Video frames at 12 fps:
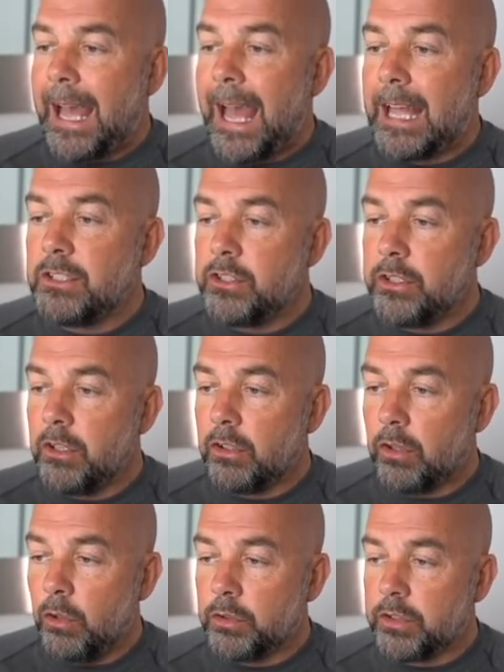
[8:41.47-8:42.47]
And you know,
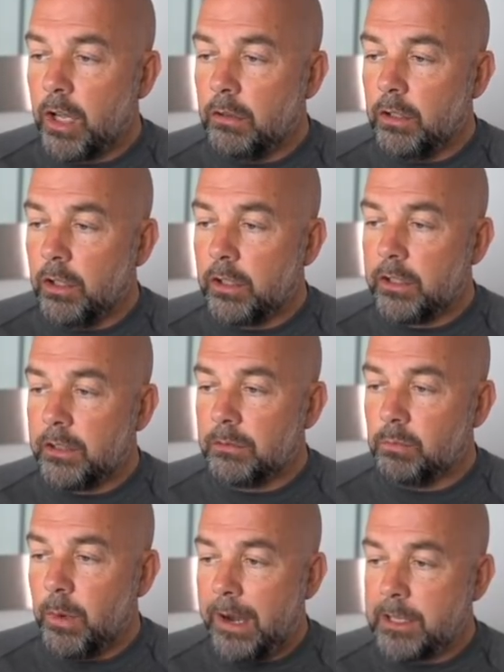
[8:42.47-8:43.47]
also look at
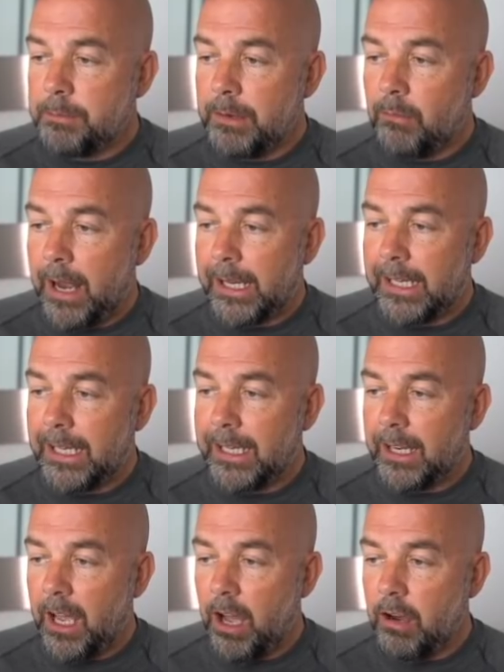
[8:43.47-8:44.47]
where it's been
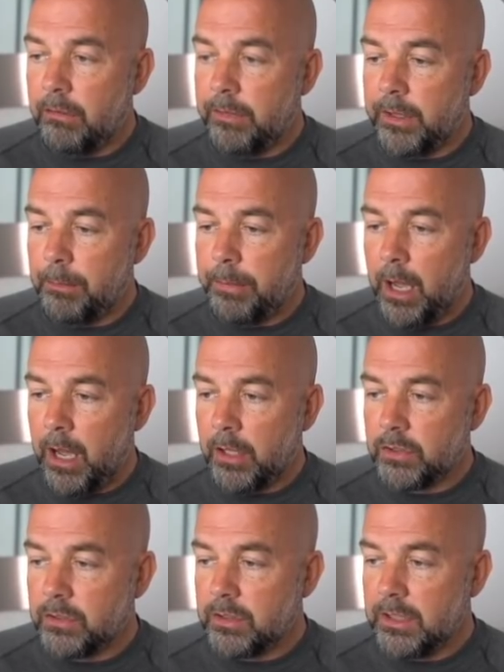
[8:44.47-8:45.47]
ranking over the
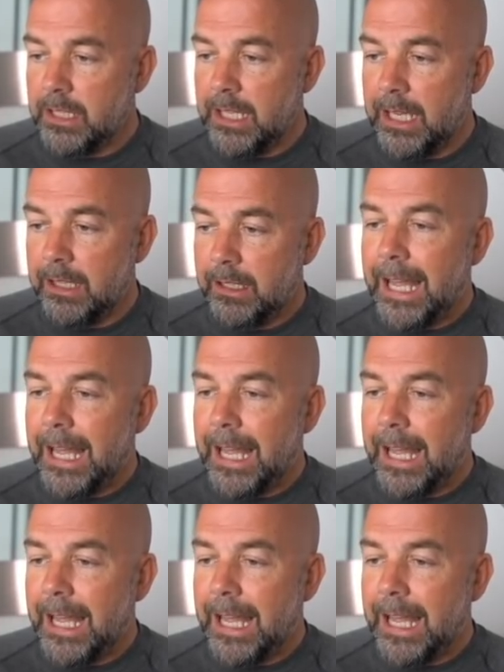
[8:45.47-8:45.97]
past year.